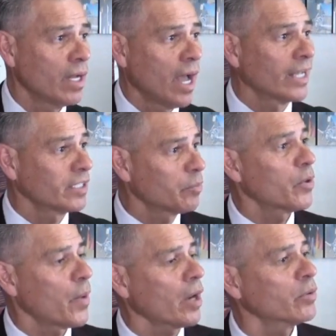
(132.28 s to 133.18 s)
as a
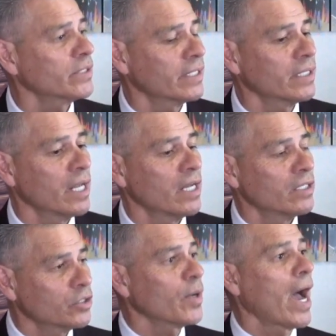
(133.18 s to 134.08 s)
prerequisite
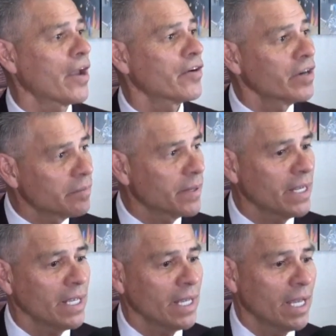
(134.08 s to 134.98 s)
to hiring
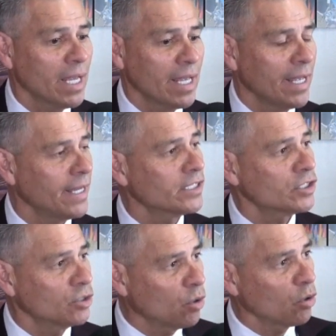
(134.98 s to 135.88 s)
me is
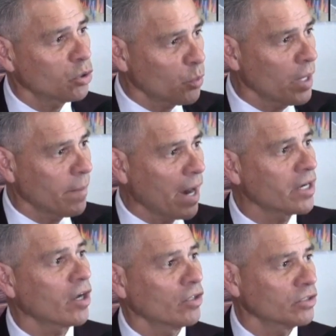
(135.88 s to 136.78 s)
to go through a buyer
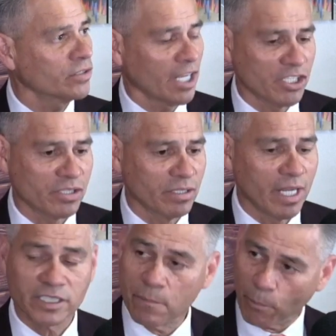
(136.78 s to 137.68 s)
consultation.
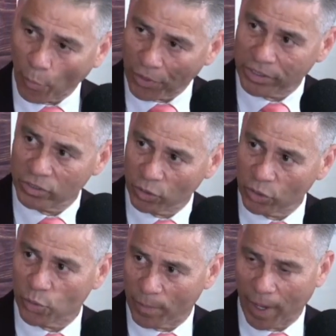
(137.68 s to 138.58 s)
It's important to go
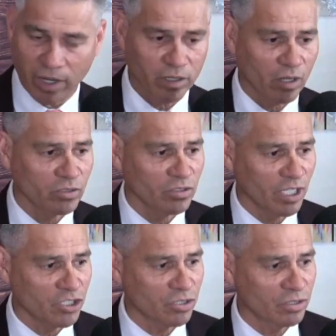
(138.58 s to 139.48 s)
through a buyer
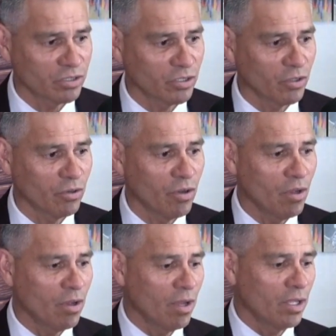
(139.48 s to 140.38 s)
consultation. So
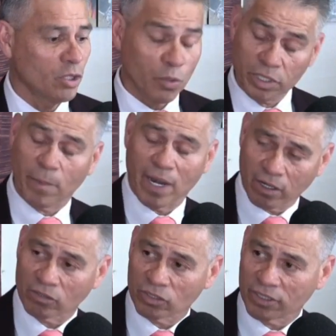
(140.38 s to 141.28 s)
during the buyer
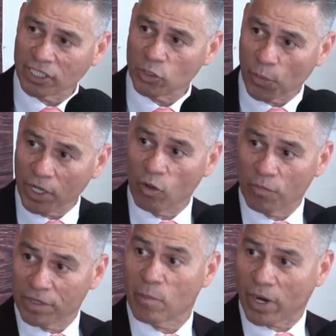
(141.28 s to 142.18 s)
consultation, we go
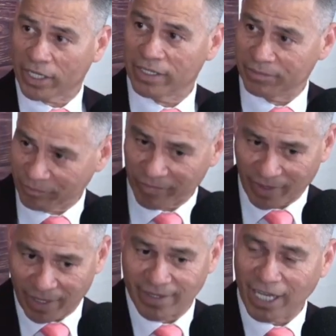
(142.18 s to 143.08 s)
over the market.
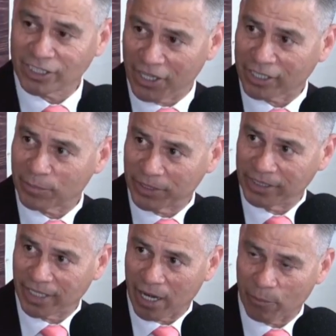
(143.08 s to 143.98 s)
And that's the expertise
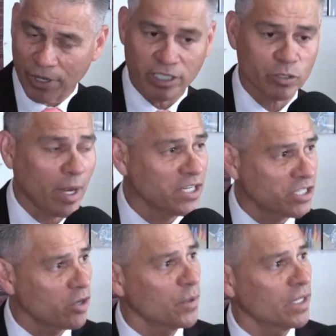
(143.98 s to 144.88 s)
that I bring. So I share with them